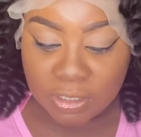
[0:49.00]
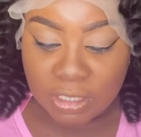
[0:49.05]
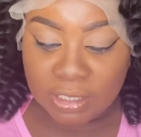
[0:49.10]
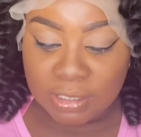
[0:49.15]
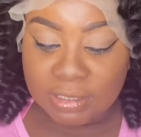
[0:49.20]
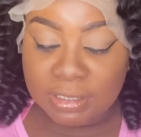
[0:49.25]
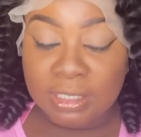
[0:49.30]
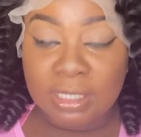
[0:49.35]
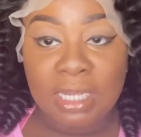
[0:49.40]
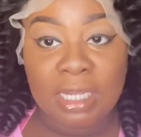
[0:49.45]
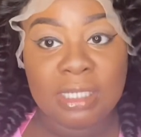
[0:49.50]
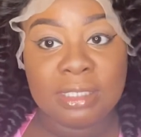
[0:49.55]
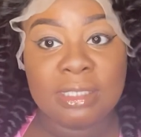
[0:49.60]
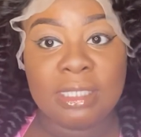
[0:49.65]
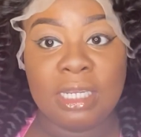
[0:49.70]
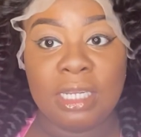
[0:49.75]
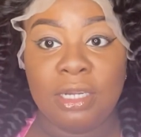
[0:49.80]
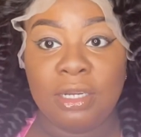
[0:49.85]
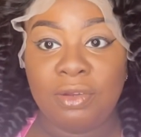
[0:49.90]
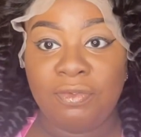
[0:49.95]
today's
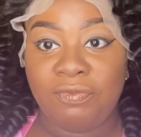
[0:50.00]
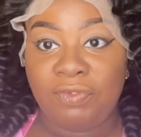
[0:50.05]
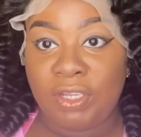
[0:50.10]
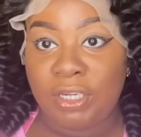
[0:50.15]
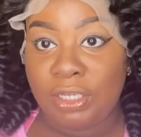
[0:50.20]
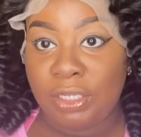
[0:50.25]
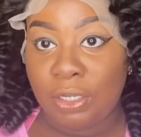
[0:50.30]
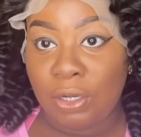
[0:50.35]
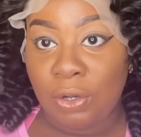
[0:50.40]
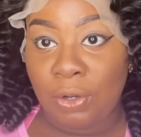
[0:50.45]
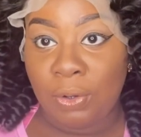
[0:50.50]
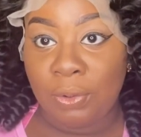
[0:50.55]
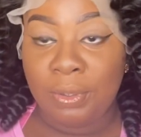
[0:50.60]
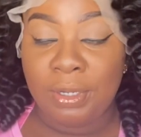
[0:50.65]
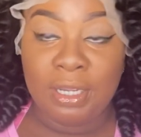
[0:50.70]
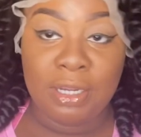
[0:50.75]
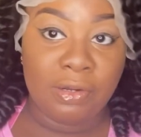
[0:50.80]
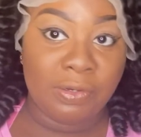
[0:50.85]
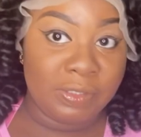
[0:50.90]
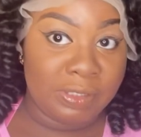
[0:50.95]
hair
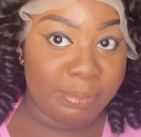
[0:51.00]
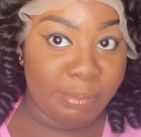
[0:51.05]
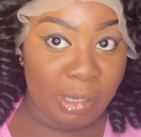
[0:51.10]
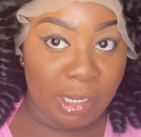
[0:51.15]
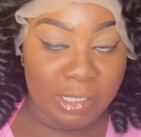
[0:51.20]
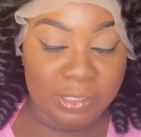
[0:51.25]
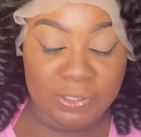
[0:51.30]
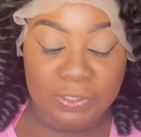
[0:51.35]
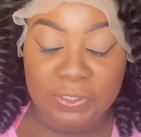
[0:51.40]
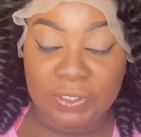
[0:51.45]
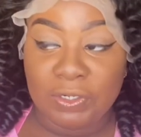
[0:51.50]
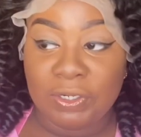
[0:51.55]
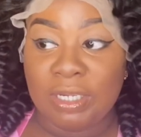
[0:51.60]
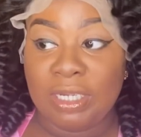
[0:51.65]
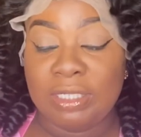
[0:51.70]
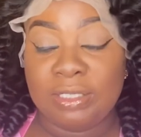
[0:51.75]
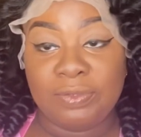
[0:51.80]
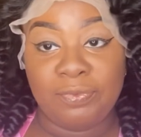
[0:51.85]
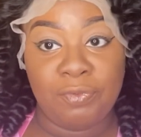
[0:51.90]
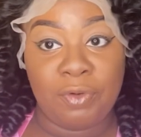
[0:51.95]
sponsor
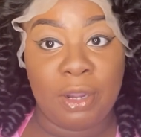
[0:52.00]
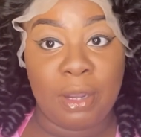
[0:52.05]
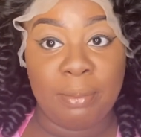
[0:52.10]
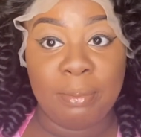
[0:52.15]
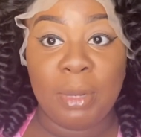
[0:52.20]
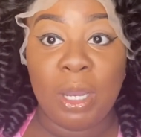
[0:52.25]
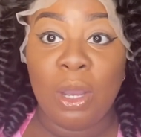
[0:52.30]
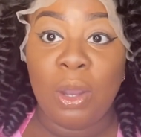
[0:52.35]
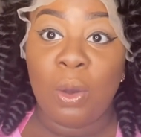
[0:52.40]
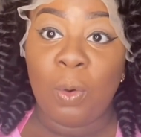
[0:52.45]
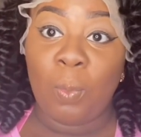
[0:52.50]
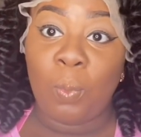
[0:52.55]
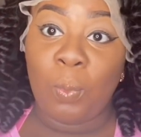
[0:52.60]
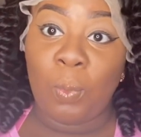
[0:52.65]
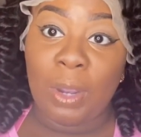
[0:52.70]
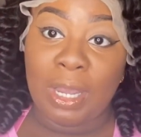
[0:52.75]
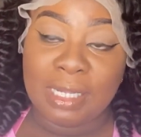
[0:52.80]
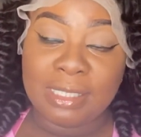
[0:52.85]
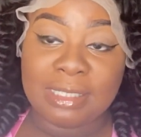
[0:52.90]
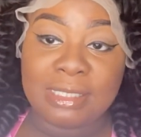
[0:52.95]
is from
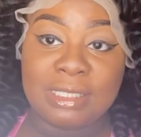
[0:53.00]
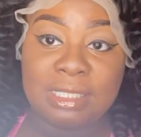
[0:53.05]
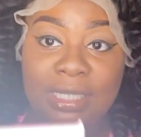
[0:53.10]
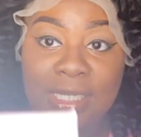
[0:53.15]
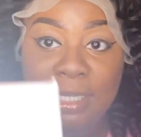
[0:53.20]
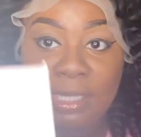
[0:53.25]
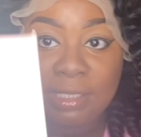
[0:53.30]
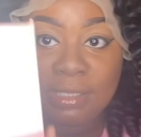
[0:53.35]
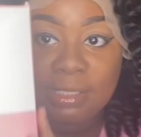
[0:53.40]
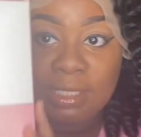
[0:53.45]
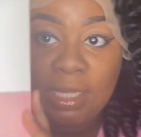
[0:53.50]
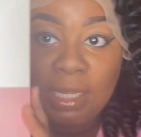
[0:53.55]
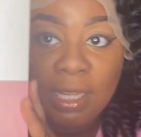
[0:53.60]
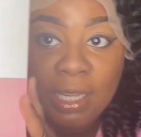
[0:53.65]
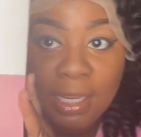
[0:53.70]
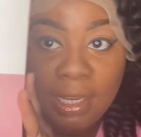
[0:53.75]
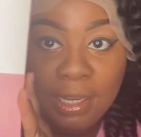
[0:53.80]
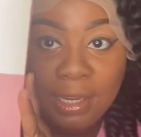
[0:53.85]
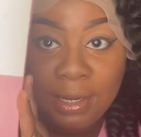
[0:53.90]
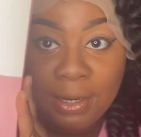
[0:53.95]
West Kiss
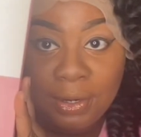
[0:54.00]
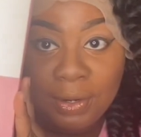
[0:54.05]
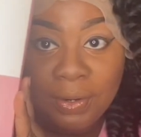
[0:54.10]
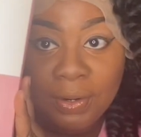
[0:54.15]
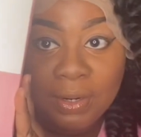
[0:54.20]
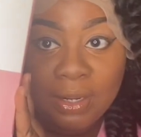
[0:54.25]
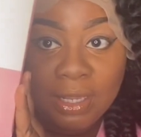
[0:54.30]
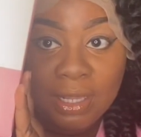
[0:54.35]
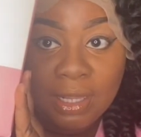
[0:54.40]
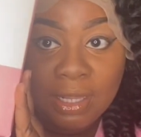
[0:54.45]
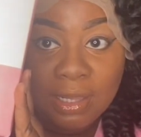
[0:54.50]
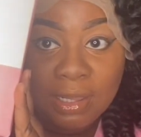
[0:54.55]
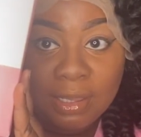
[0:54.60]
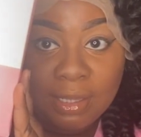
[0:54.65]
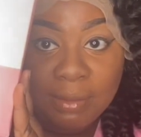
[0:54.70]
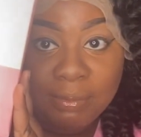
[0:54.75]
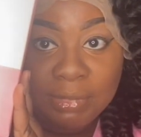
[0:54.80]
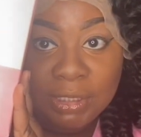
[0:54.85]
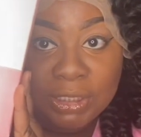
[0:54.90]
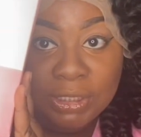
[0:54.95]
Hair.
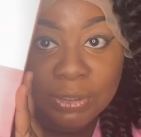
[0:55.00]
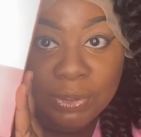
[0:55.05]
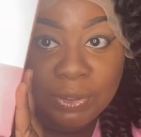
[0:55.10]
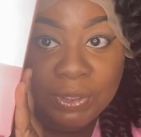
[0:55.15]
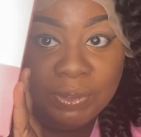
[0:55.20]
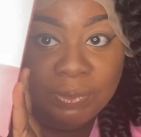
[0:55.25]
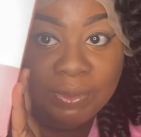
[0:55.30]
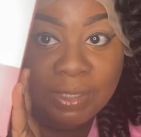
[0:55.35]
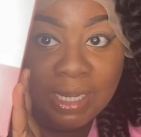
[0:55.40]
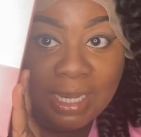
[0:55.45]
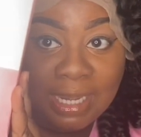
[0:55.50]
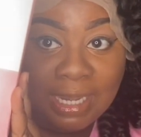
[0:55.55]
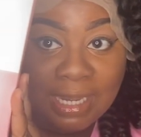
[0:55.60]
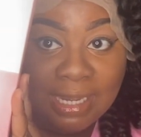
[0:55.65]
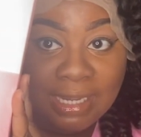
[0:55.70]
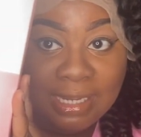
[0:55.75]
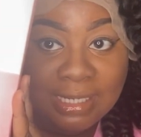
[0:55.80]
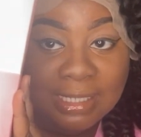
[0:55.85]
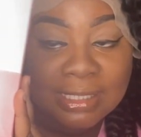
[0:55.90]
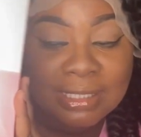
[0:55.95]
Let me show you
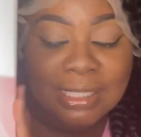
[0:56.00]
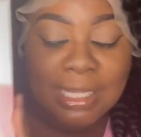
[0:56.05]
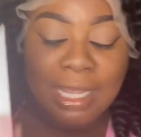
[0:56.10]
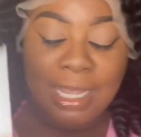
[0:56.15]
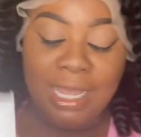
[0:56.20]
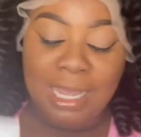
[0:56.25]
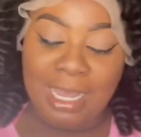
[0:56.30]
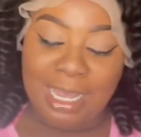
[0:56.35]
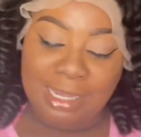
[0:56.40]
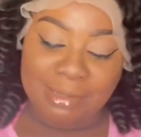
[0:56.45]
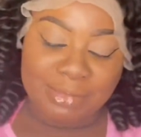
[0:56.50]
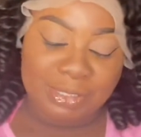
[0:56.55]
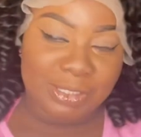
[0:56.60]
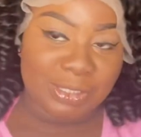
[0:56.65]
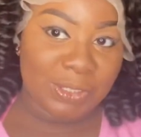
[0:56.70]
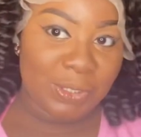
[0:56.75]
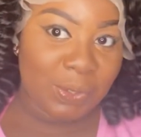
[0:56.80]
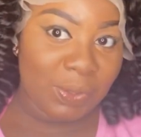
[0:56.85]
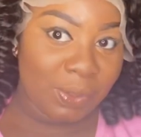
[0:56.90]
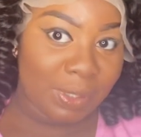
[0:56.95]
guys. I'm
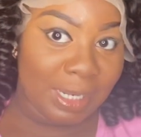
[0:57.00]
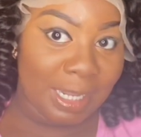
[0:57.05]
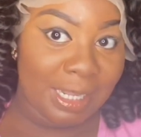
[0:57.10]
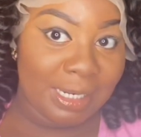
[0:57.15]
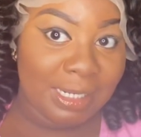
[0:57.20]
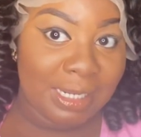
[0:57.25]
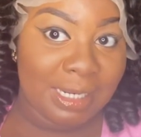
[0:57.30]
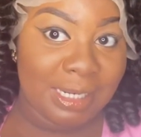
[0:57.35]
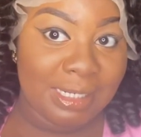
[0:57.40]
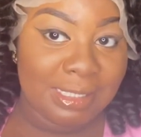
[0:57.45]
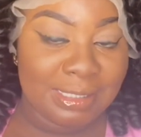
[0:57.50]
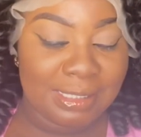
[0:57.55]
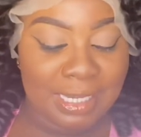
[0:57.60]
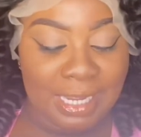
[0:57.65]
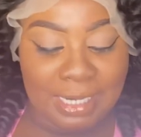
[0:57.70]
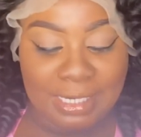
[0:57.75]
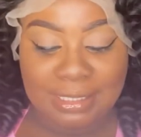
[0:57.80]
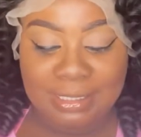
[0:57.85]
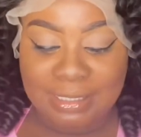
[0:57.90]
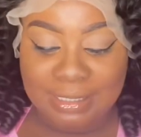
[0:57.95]
so glad they
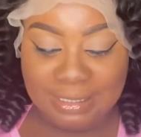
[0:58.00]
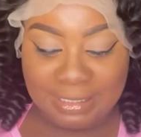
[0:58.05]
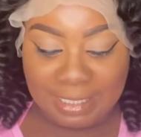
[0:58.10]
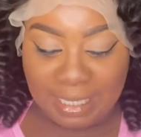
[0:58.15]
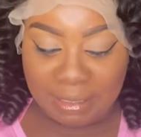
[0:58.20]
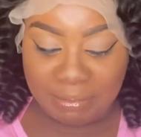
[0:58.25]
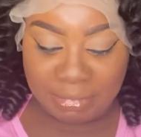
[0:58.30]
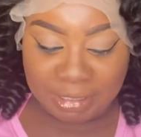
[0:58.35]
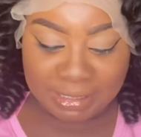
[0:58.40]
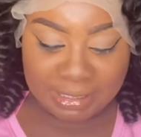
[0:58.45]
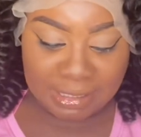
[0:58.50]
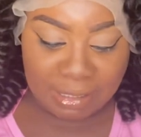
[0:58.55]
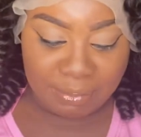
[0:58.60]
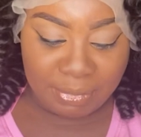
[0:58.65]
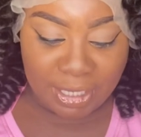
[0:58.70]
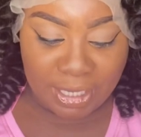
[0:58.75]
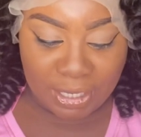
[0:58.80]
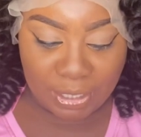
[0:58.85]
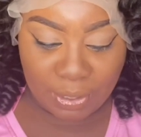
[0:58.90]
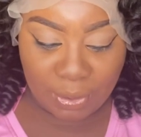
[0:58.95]
decided to send me some
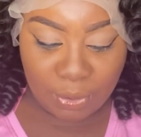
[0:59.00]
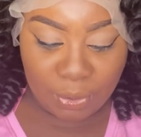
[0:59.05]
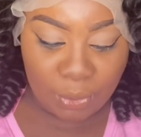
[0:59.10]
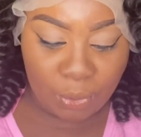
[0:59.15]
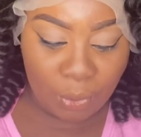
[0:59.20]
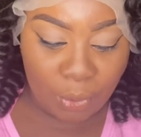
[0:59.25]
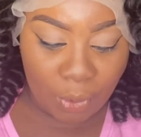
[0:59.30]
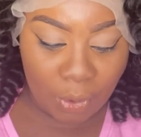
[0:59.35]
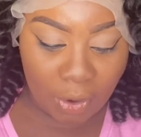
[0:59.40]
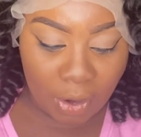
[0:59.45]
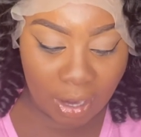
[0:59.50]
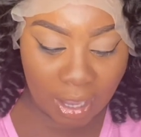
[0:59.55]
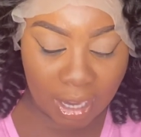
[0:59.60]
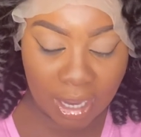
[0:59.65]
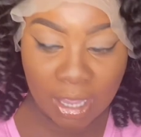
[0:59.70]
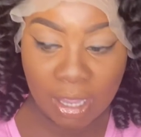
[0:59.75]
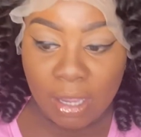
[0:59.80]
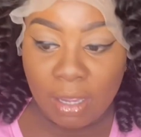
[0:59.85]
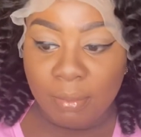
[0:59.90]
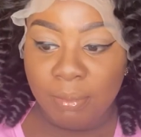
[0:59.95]
hair, girl.
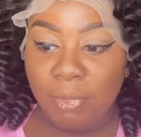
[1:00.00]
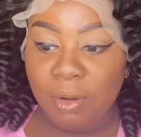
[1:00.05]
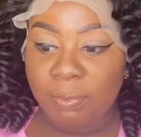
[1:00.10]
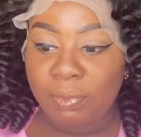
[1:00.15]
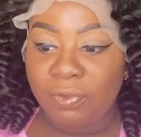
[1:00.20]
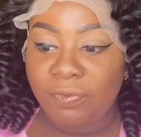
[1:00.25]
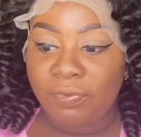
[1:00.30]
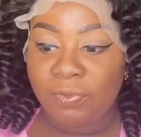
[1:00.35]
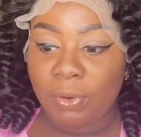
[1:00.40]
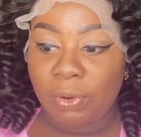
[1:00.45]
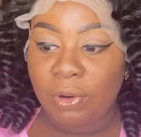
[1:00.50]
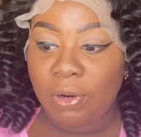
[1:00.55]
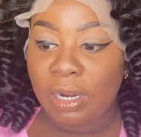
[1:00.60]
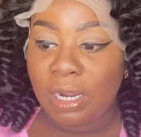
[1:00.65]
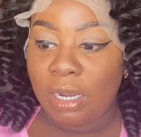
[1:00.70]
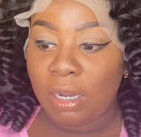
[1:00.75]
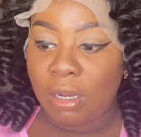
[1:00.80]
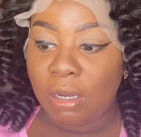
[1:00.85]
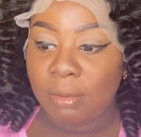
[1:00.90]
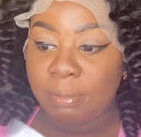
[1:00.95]
But before
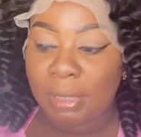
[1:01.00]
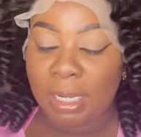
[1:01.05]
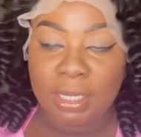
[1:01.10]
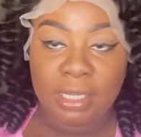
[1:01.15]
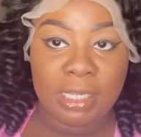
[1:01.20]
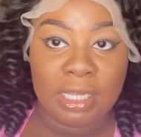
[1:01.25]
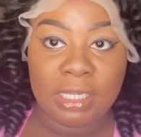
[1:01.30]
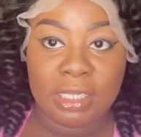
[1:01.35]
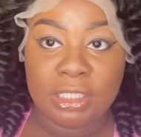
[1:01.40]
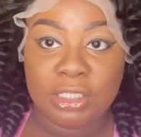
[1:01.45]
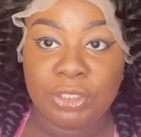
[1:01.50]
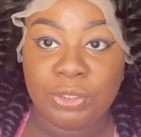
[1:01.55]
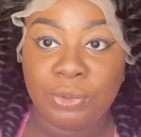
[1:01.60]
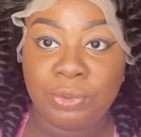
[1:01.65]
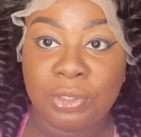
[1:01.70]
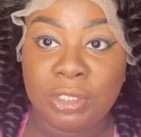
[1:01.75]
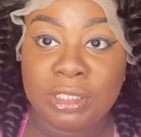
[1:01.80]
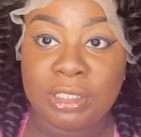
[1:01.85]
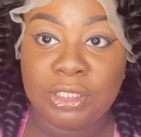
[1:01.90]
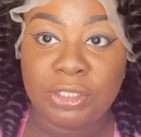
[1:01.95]
I get into
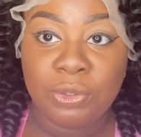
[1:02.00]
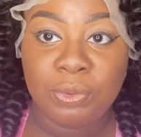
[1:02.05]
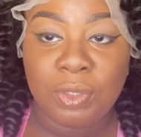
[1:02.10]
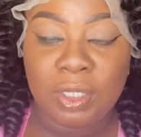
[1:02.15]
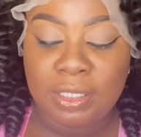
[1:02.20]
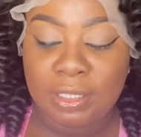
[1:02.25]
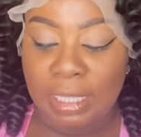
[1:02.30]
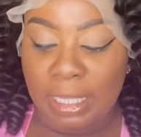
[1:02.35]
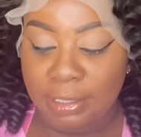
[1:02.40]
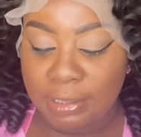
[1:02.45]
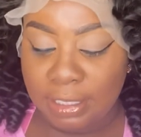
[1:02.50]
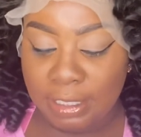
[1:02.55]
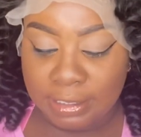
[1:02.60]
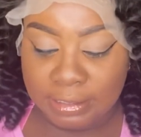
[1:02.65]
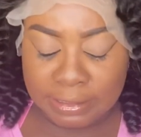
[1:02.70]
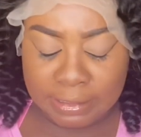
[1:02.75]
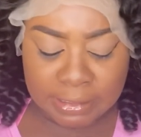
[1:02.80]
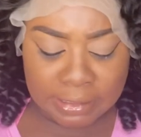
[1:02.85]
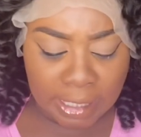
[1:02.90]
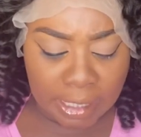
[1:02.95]
this unit that they
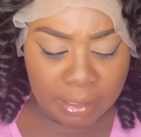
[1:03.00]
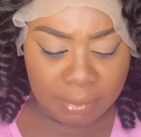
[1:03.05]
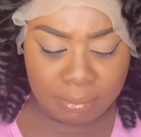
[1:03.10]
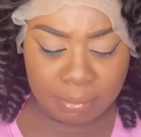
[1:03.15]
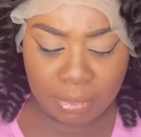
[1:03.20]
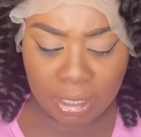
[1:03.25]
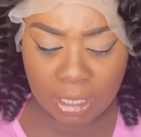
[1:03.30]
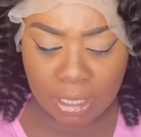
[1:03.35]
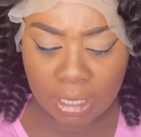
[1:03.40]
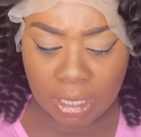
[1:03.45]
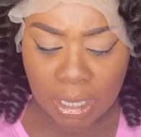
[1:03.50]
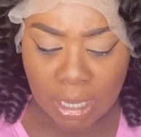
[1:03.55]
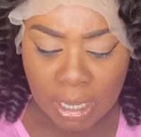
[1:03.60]
sent me,